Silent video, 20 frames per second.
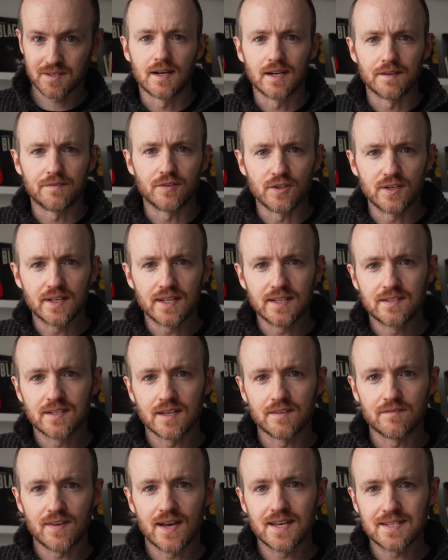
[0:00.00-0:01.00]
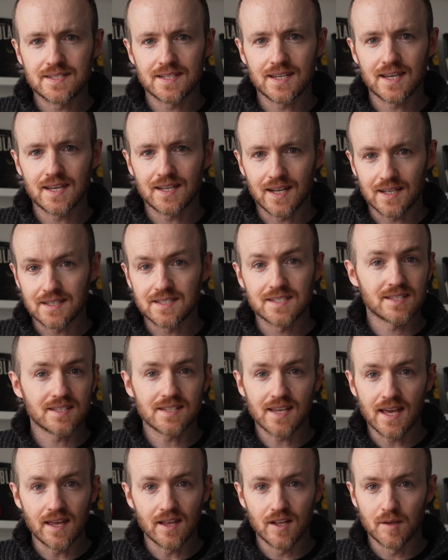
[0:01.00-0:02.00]
And if you need to investigate at
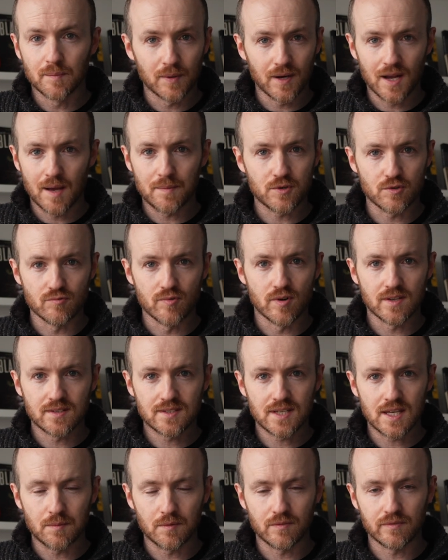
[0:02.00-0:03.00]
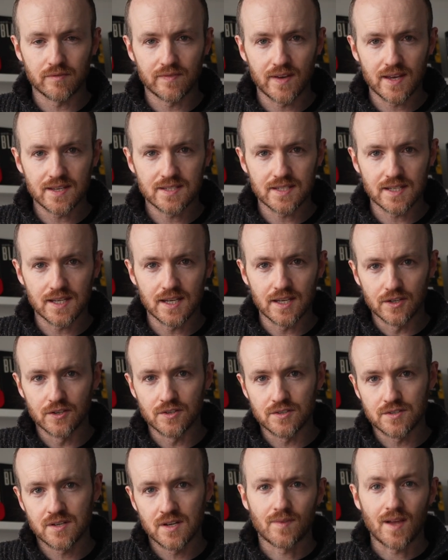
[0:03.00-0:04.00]
scale, perhaps you run a team of
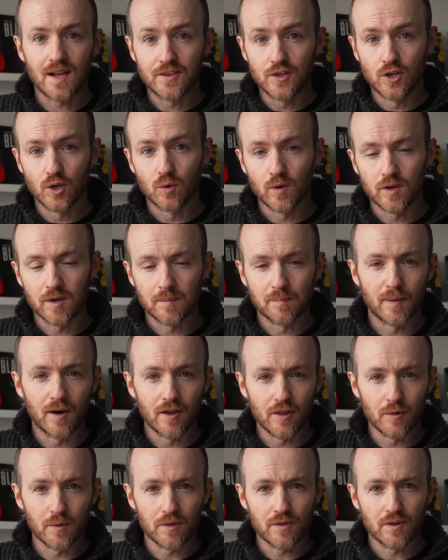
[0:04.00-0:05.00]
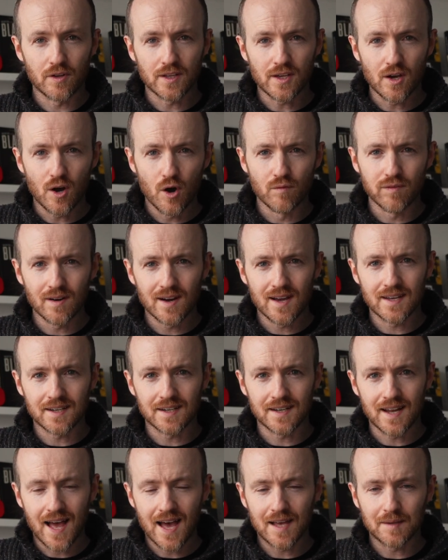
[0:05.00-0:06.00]
investigators and you don't want to bother with all the overhead
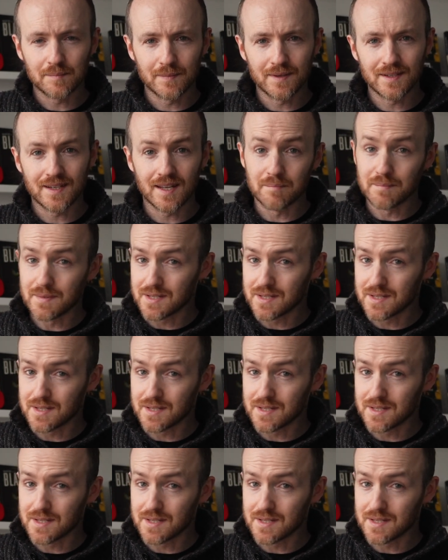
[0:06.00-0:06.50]
and admin and